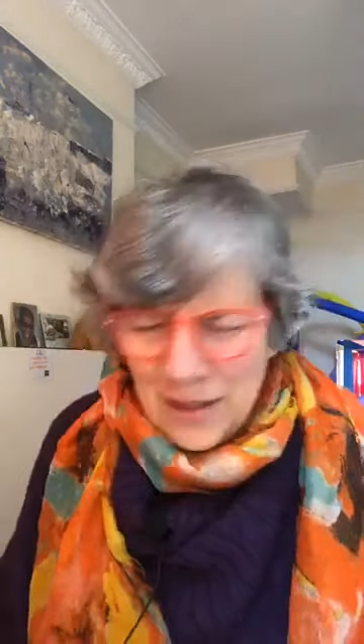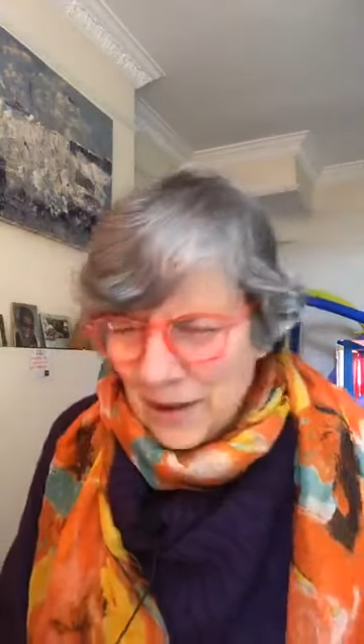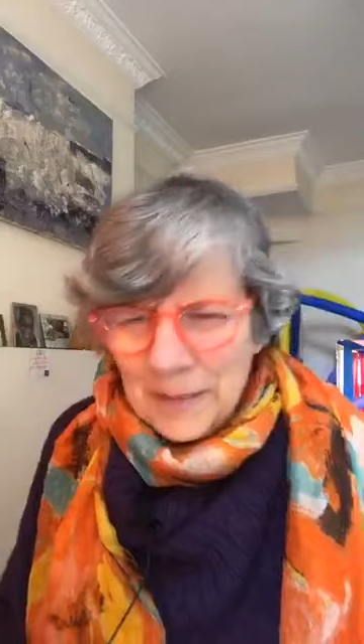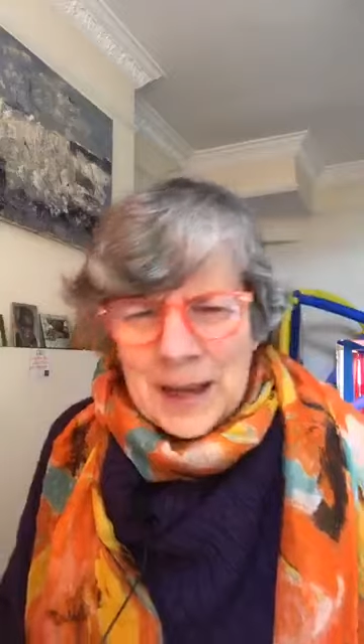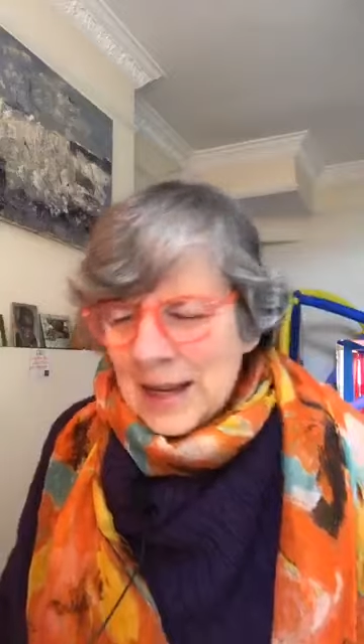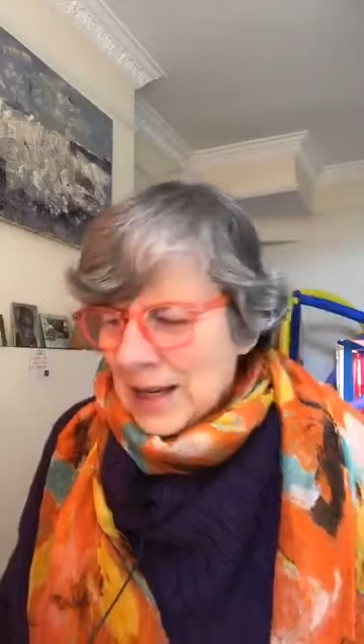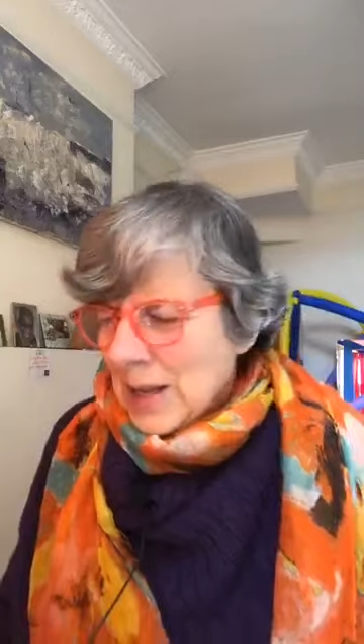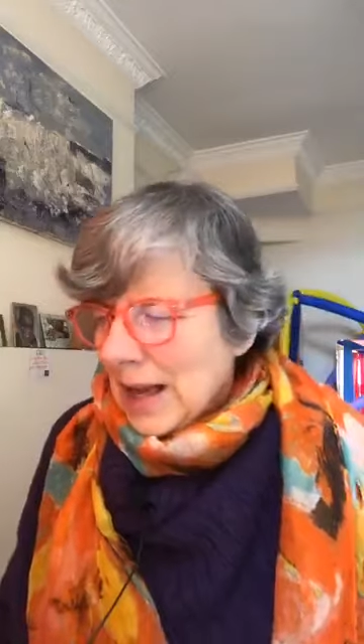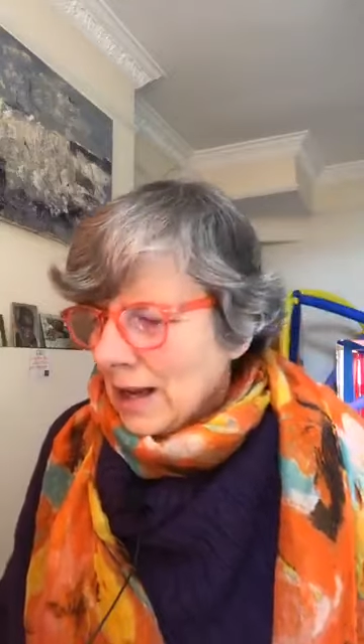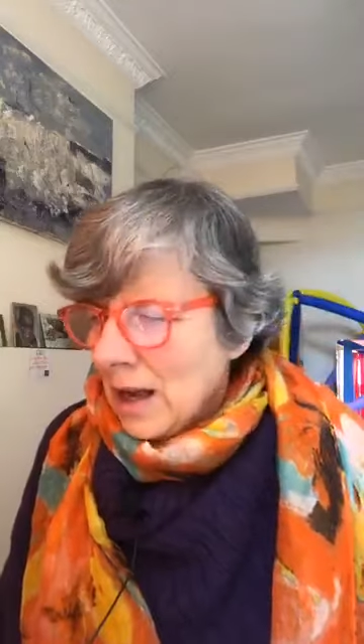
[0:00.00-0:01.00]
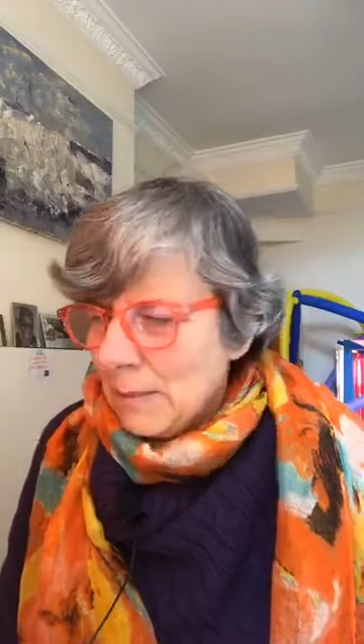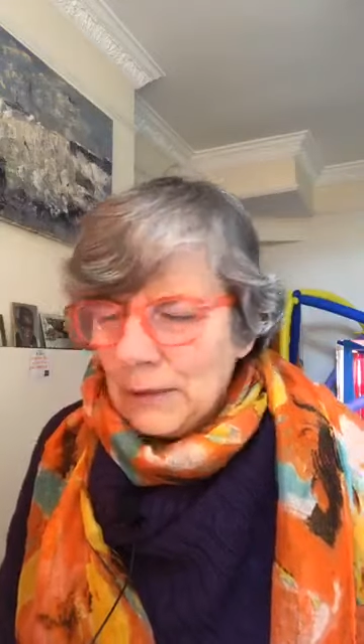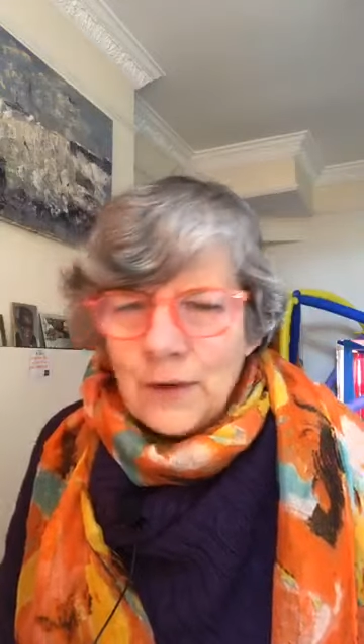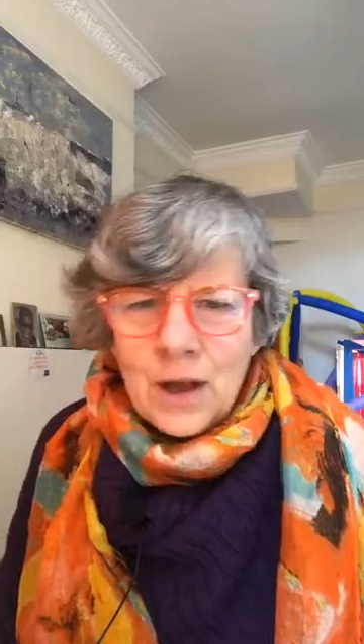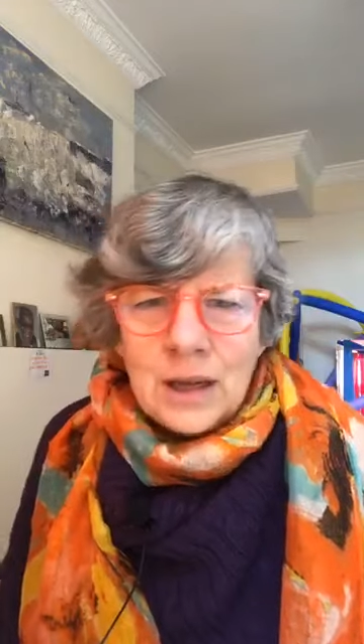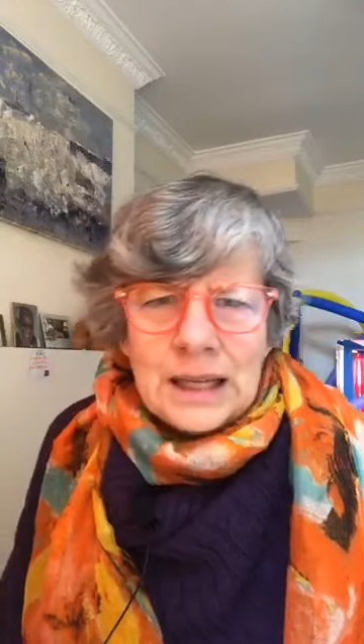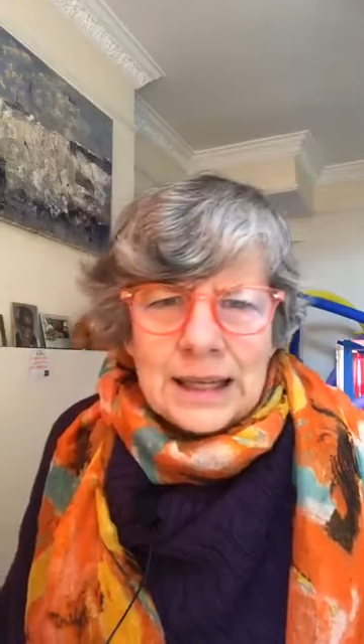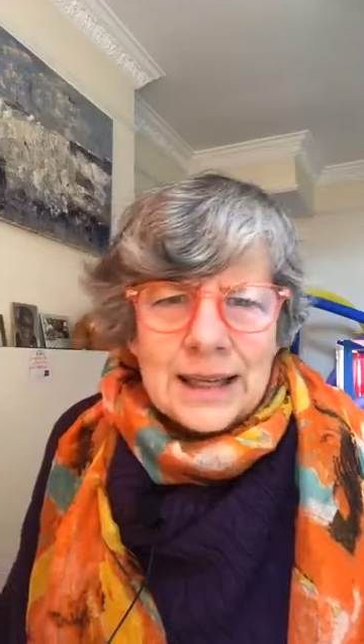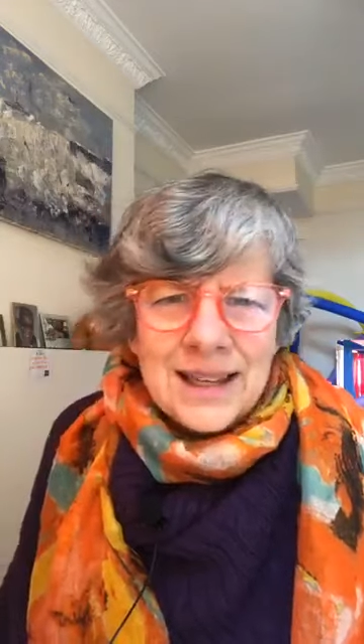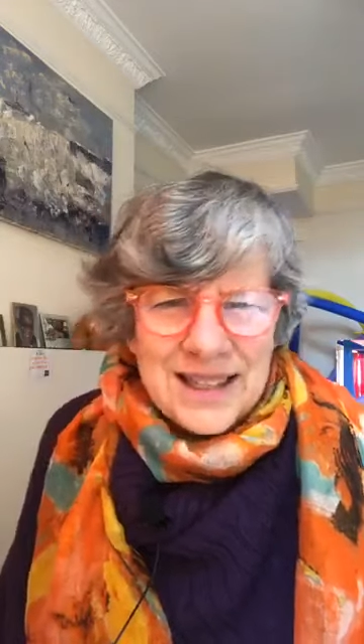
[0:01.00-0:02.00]
I thought, no, that can't be for early
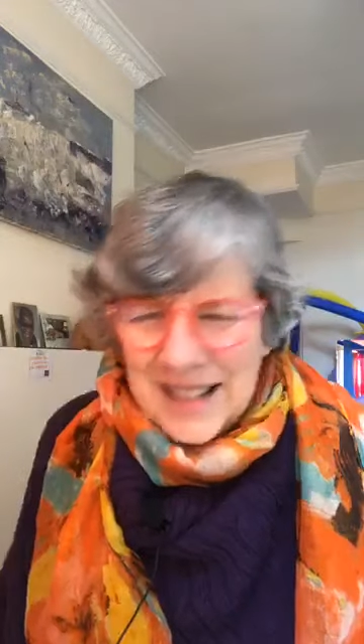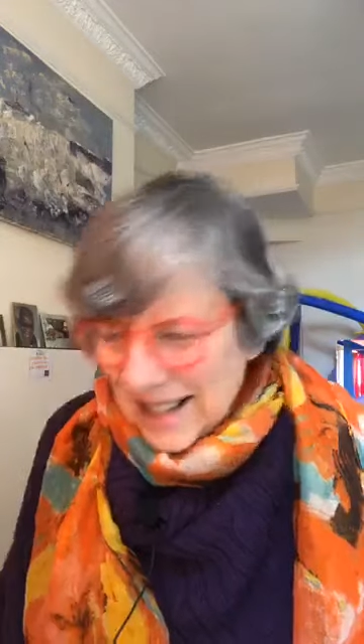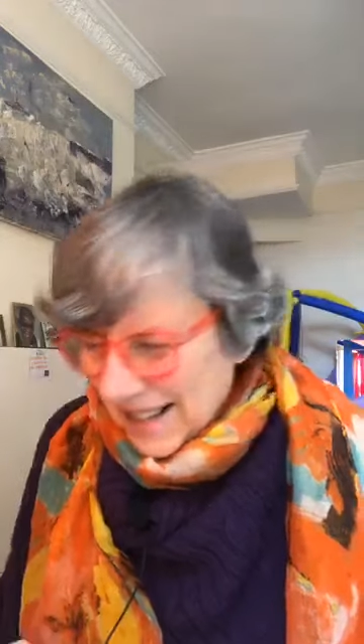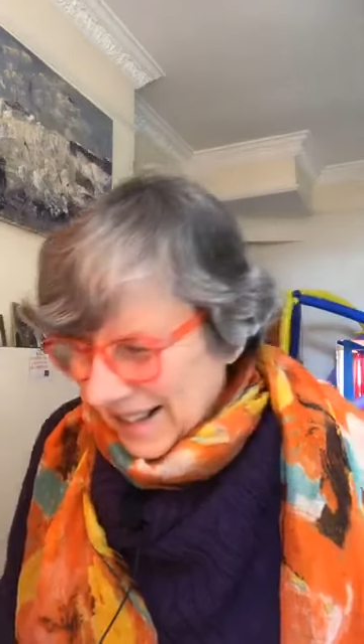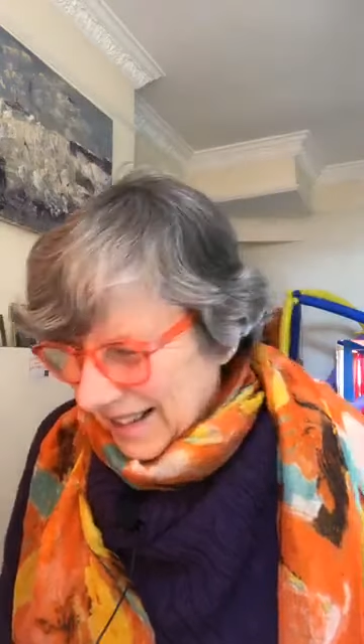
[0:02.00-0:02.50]
years.